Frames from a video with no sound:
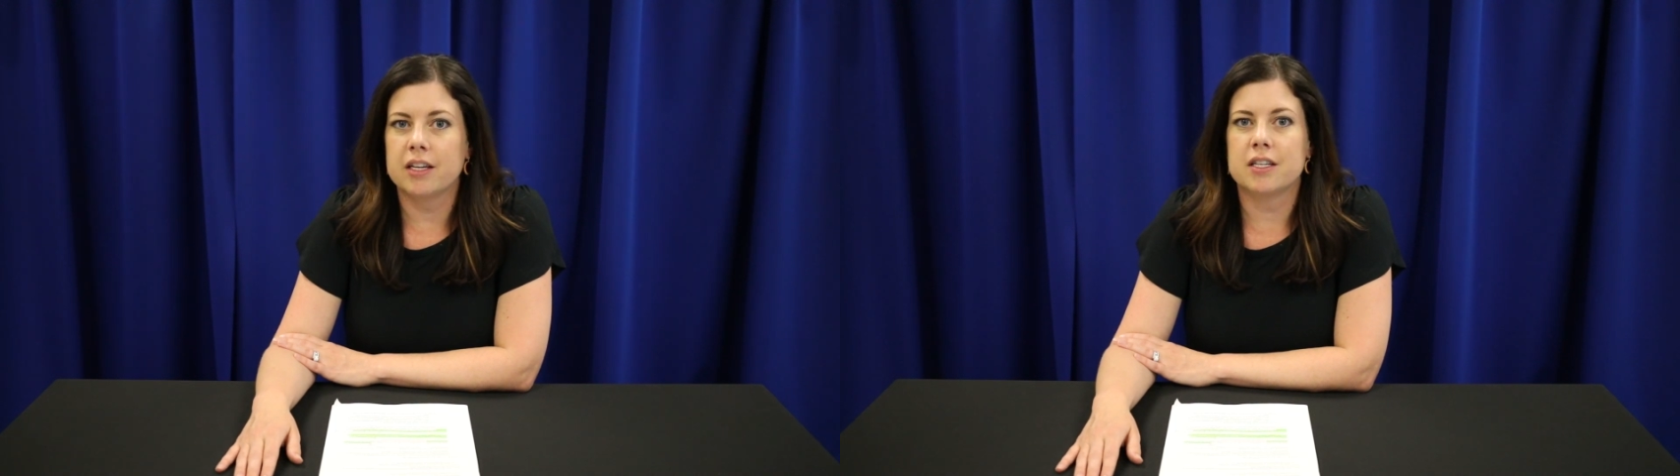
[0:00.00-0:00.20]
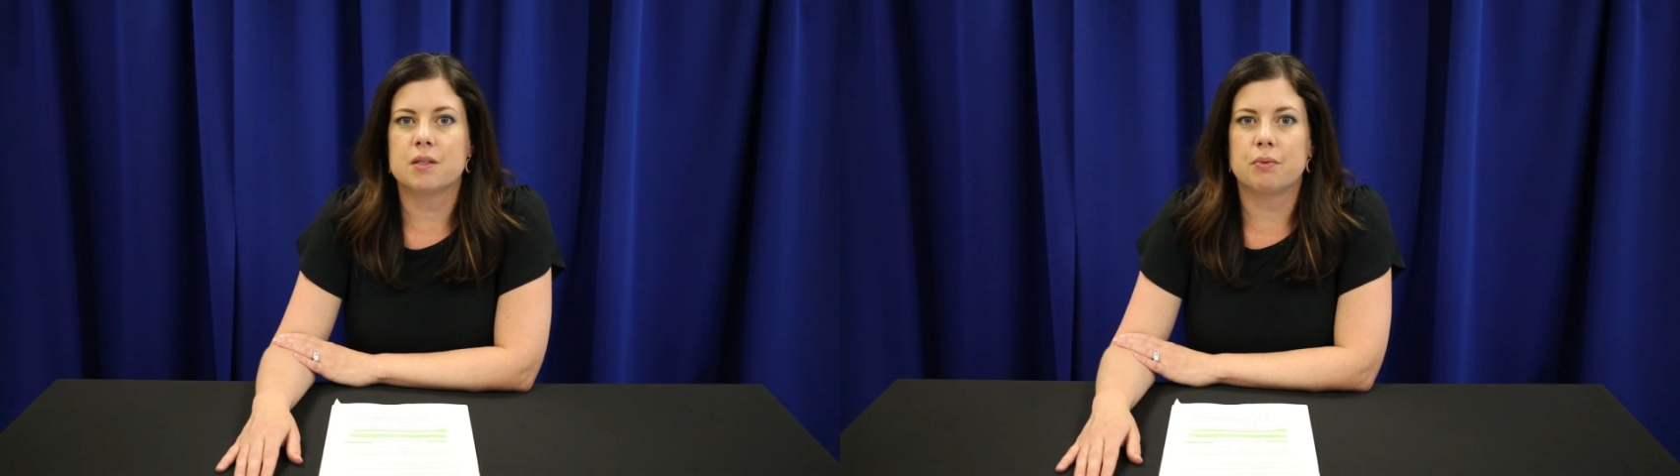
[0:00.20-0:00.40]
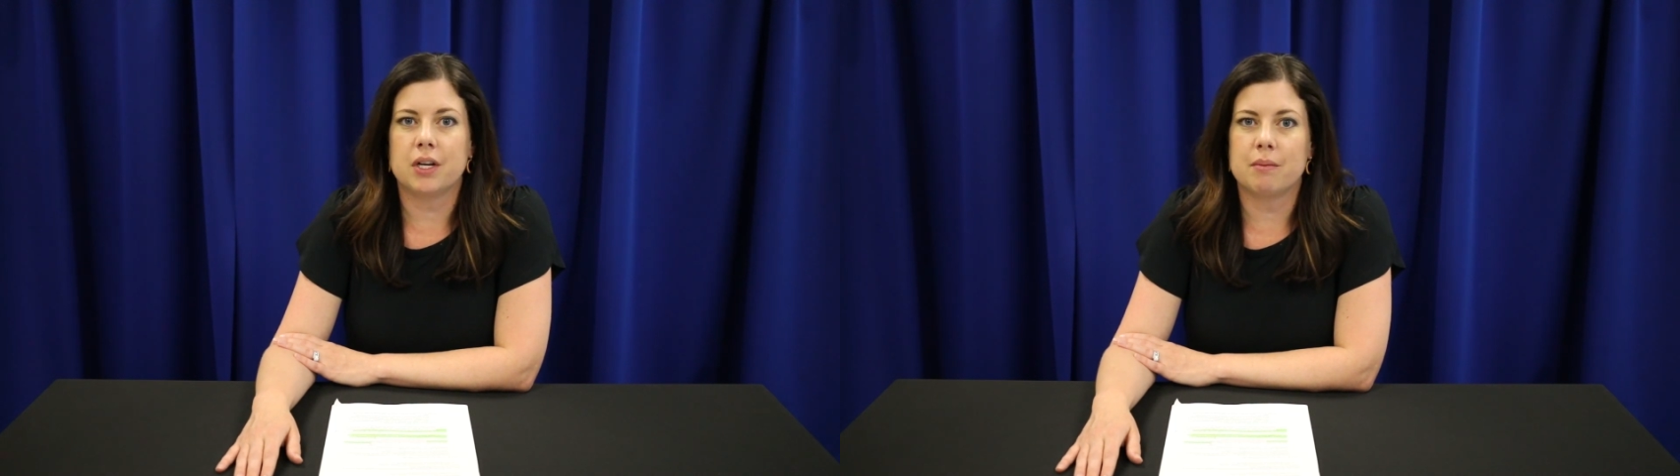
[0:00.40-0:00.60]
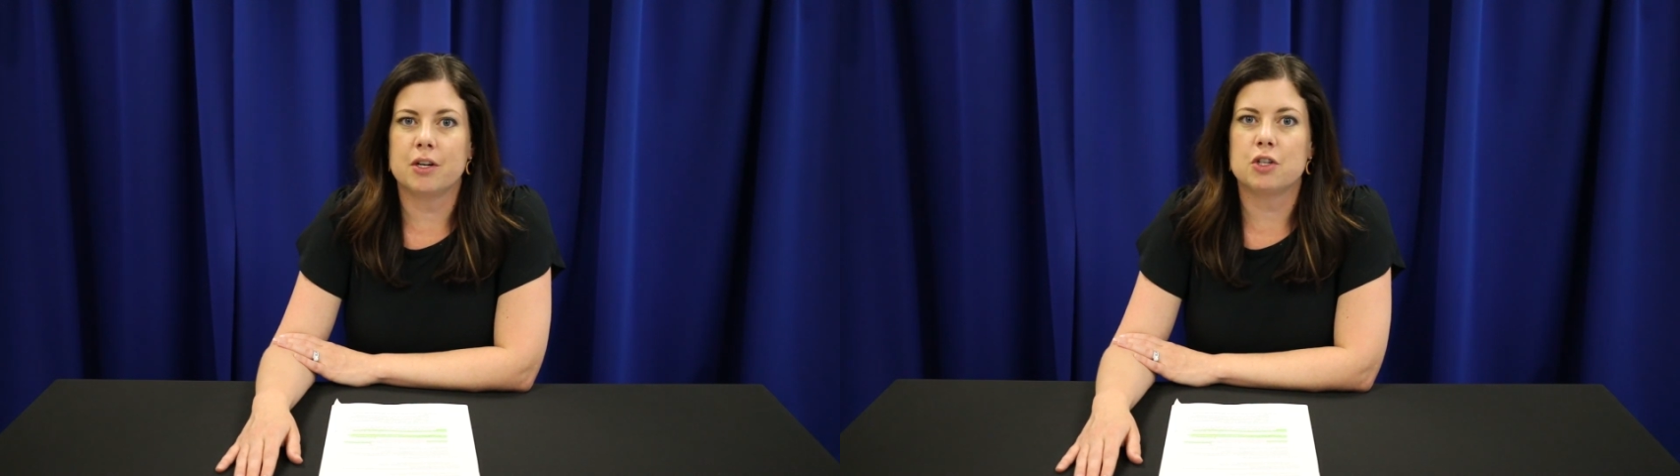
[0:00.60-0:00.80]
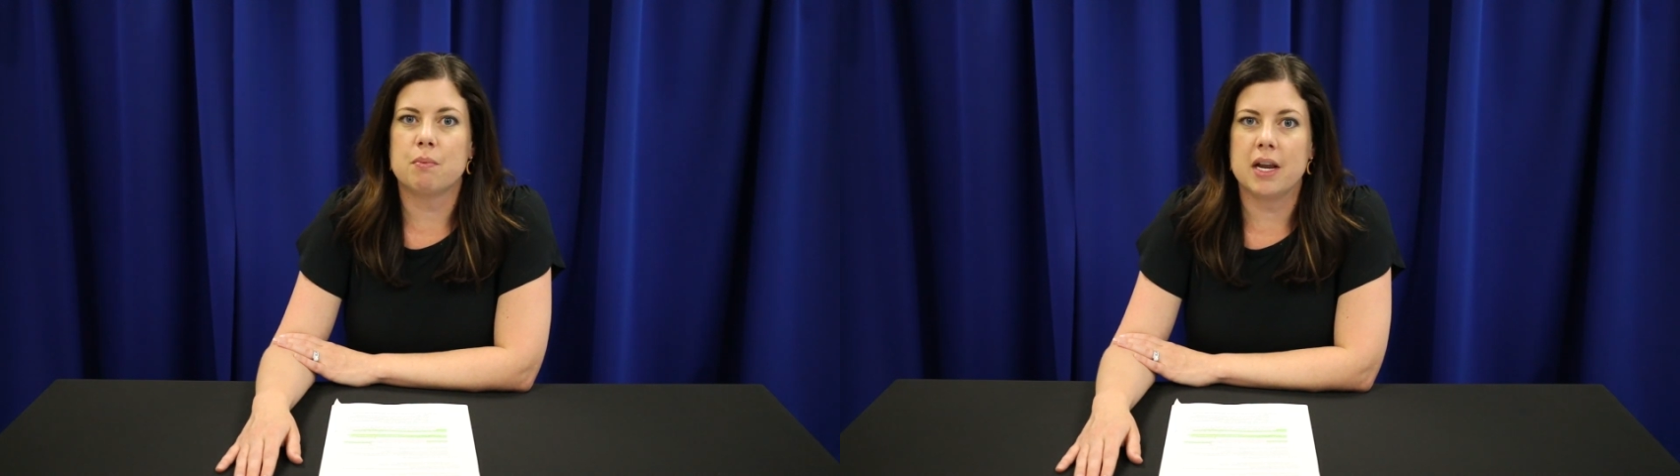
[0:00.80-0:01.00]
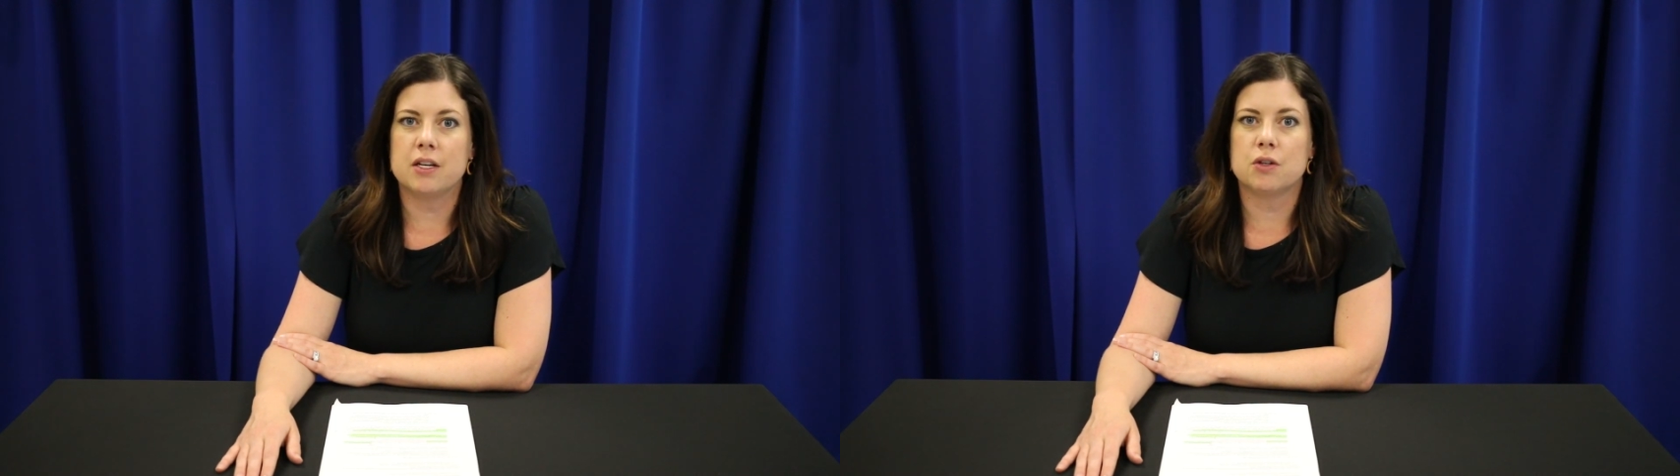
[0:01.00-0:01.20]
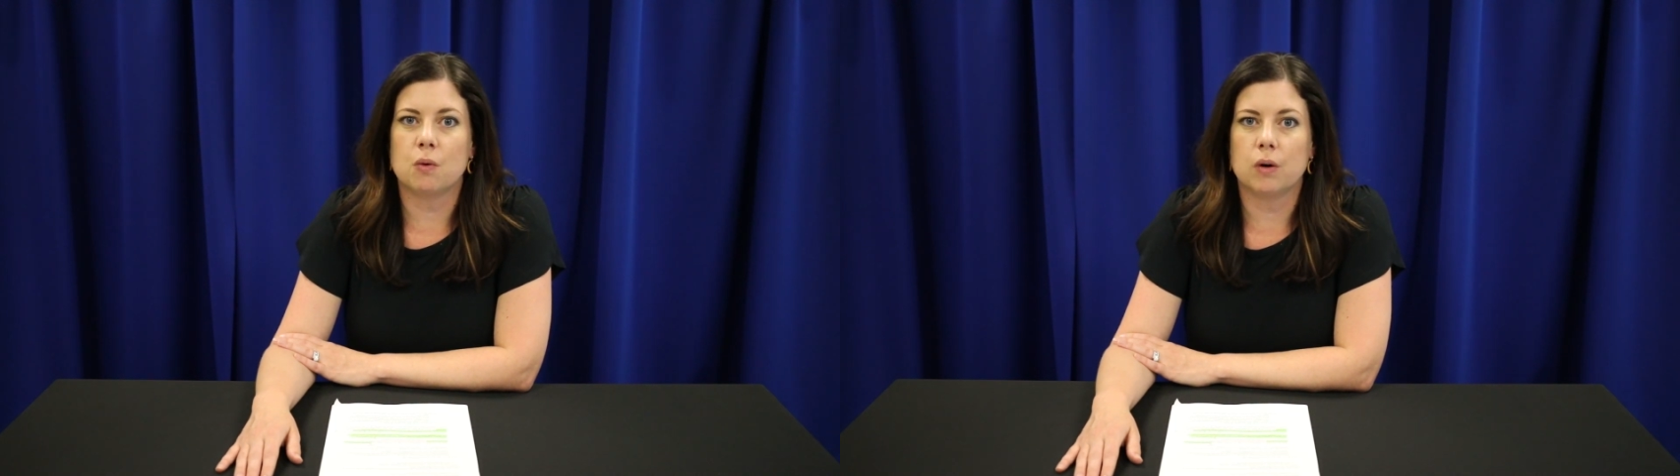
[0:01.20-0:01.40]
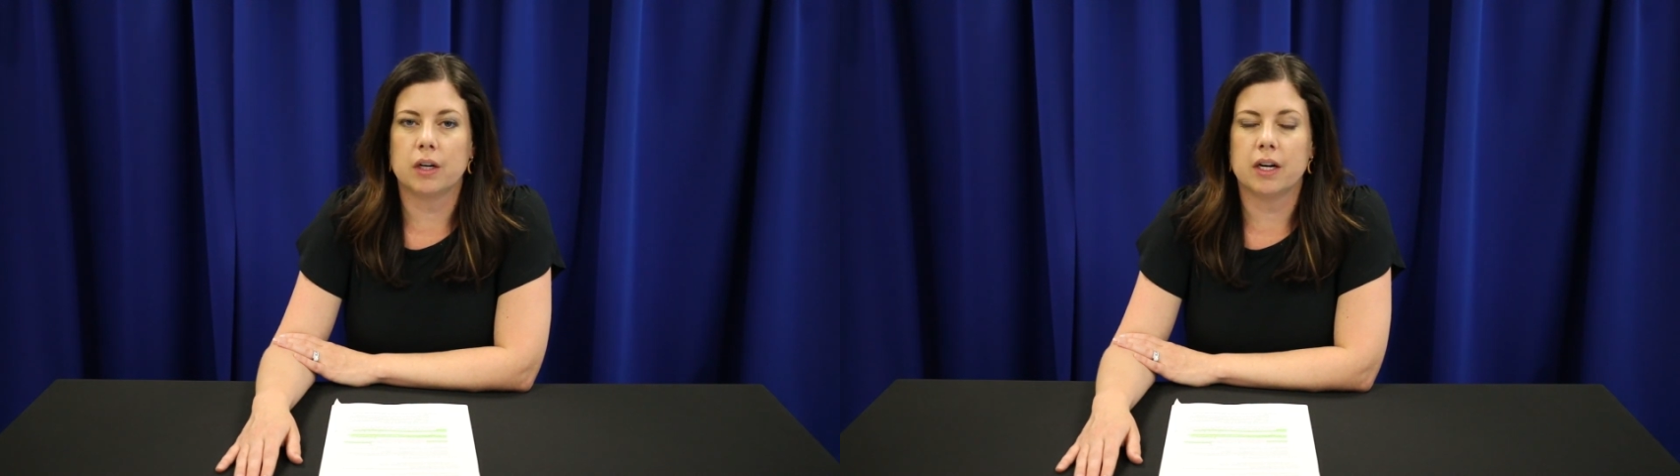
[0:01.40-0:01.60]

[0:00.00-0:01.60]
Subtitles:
is pretty much made to order.